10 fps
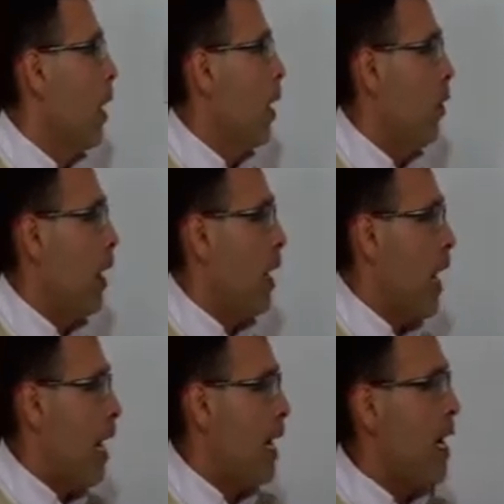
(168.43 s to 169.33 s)
Okay,
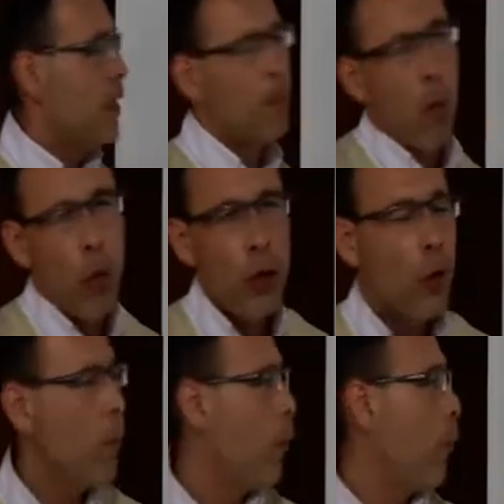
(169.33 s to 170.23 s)
and next point
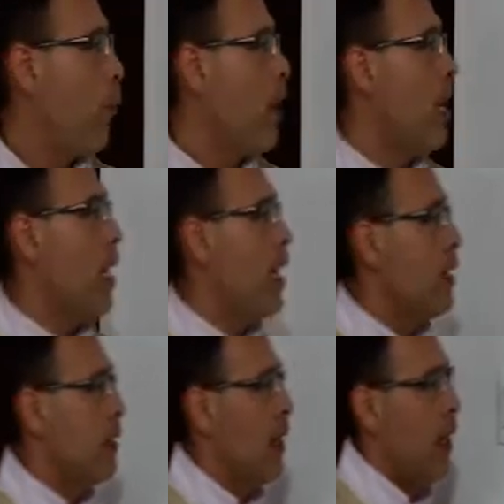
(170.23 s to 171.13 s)
number 3
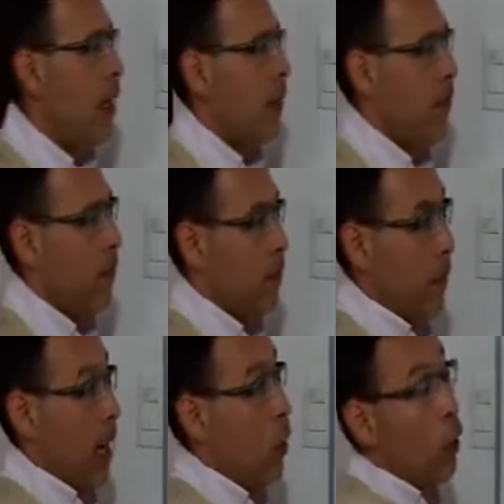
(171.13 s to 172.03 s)
is a
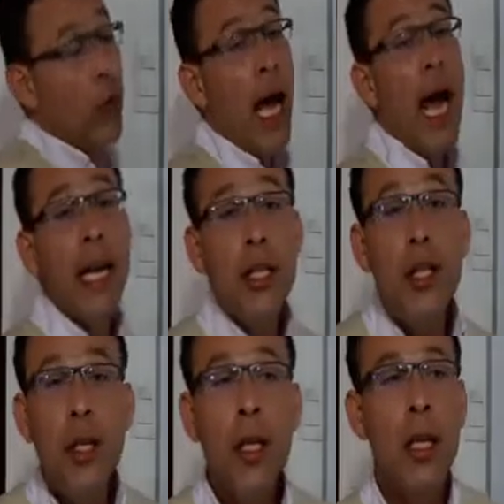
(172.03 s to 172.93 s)
good
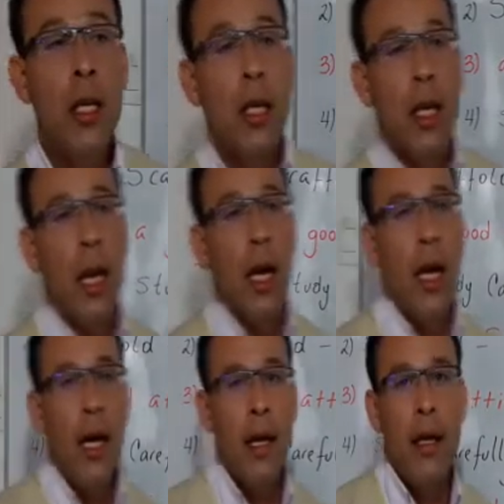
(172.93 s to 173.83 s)
attitude.
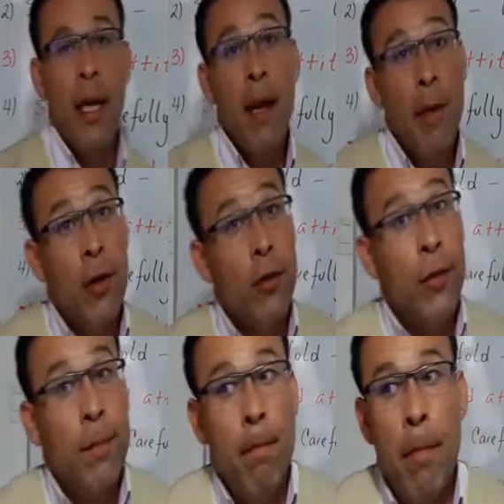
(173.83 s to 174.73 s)
Yeah,
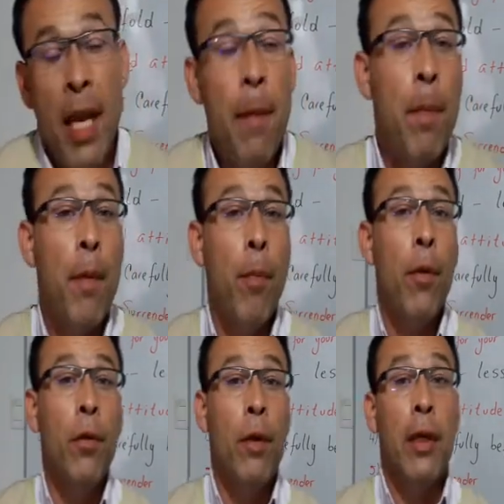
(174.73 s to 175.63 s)
because many
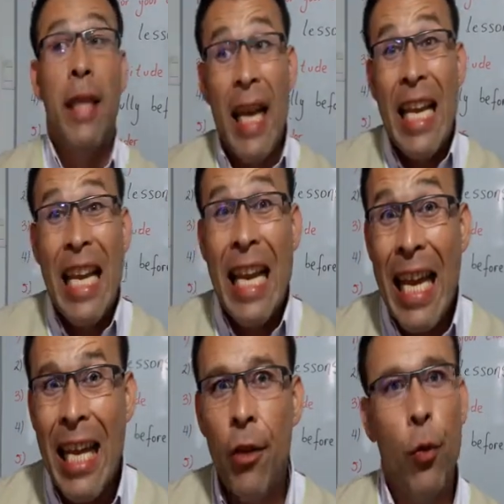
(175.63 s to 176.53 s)
people, they
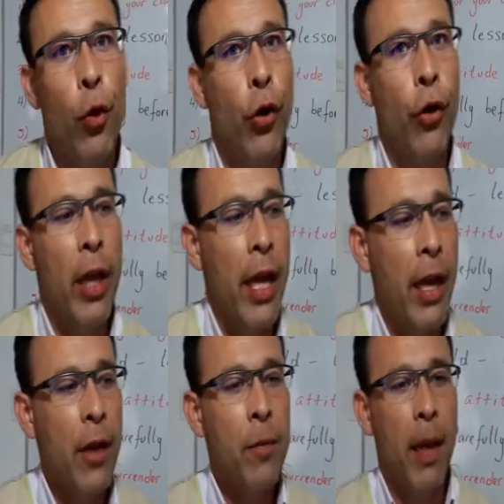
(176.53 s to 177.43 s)
need to learn
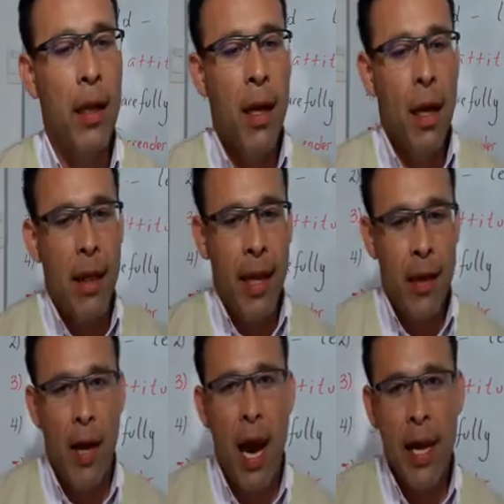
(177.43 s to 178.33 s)
English, but
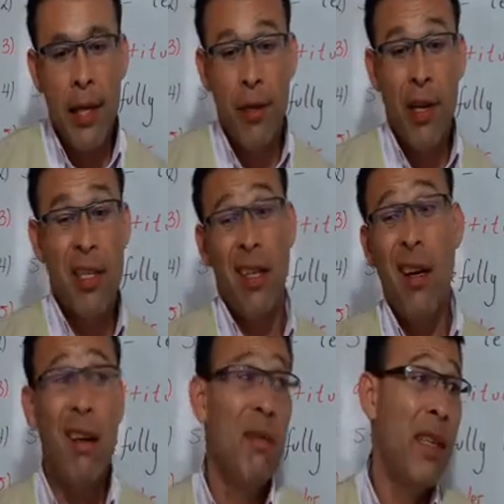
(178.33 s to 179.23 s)
their attitude is,
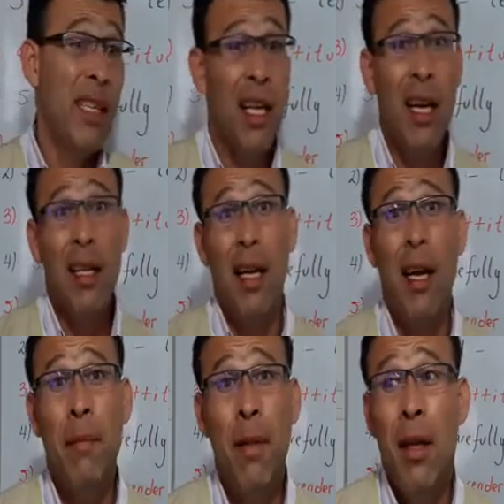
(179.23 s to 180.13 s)
oh my God,
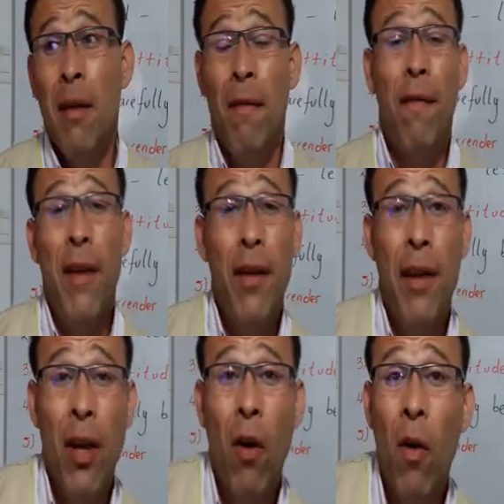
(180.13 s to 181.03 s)
I'm
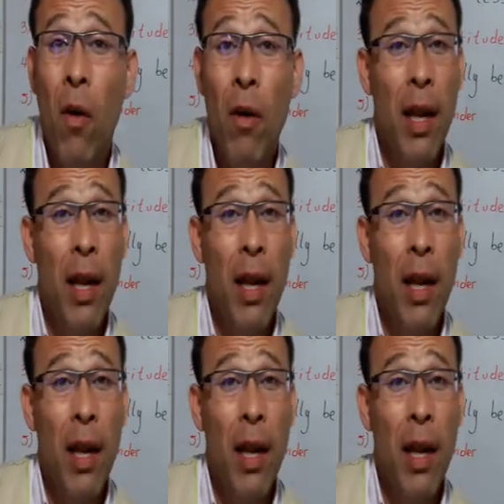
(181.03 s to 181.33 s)
very old,